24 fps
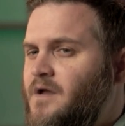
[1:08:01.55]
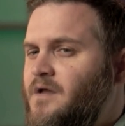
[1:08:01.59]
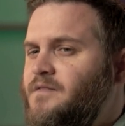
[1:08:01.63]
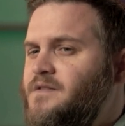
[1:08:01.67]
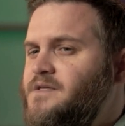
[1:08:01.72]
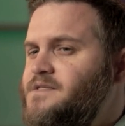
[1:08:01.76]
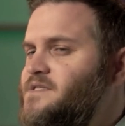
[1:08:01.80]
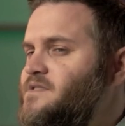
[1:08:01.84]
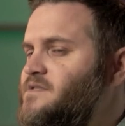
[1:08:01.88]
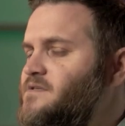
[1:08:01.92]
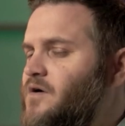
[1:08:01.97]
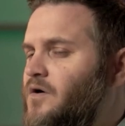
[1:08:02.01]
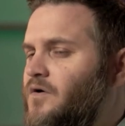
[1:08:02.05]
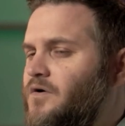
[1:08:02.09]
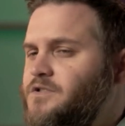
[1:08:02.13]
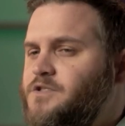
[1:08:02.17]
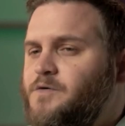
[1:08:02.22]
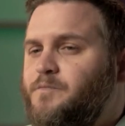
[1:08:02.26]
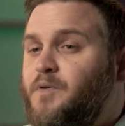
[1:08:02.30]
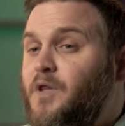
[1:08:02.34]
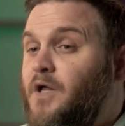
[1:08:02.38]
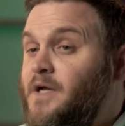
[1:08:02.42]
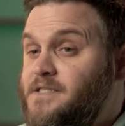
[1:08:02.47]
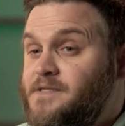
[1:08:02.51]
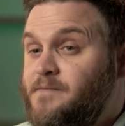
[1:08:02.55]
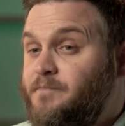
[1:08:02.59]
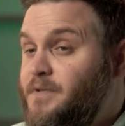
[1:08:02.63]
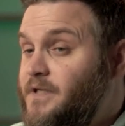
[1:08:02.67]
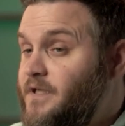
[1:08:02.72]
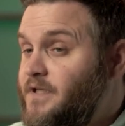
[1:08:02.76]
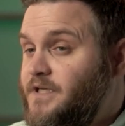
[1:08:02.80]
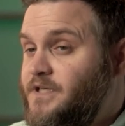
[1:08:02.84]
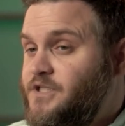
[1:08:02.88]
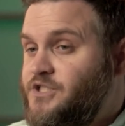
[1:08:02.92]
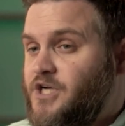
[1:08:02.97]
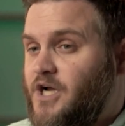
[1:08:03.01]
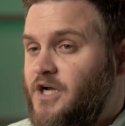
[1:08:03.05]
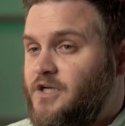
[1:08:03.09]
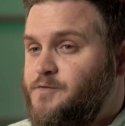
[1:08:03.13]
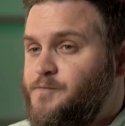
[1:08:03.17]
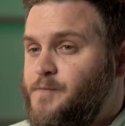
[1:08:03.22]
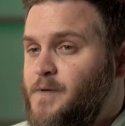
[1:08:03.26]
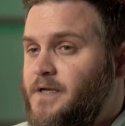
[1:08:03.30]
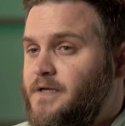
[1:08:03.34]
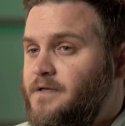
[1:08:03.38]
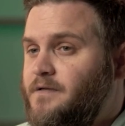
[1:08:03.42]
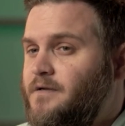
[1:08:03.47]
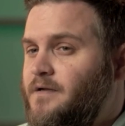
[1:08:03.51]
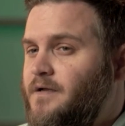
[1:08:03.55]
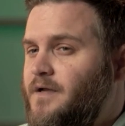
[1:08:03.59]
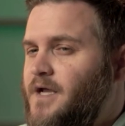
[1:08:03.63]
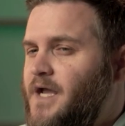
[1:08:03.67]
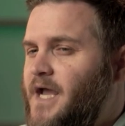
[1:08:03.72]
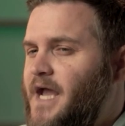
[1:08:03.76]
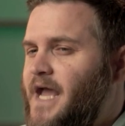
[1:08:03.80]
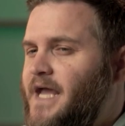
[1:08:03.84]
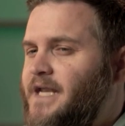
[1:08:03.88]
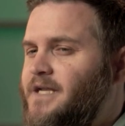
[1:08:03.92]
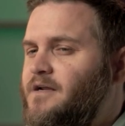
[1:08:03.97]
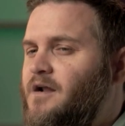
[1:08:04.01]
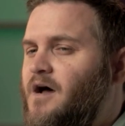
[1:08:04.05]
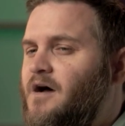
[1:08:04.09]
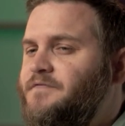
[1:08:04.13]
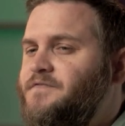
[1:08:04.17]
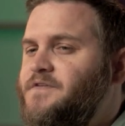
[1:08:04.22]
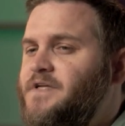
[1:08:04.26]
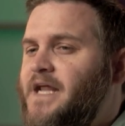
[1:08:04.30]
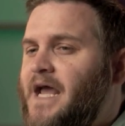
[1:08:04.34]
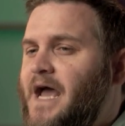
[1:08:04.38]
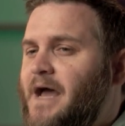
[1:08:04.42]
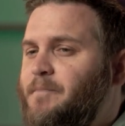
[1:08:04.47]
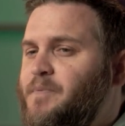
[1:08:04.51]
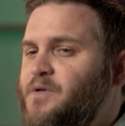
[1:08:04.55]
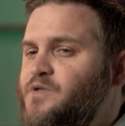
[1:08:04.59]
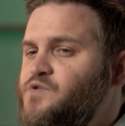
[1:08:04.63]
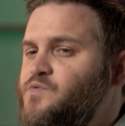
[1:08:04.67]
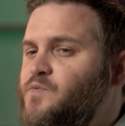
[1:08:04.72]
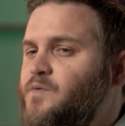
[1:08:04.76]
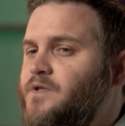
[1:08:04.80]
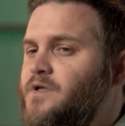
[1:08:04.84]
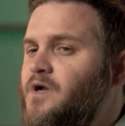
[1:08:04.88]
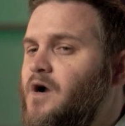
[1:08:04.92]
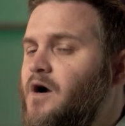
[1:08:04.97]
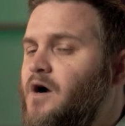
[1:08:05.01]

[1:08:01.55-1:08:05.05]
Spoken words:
This is called a plausibility judgment, and it often happens when the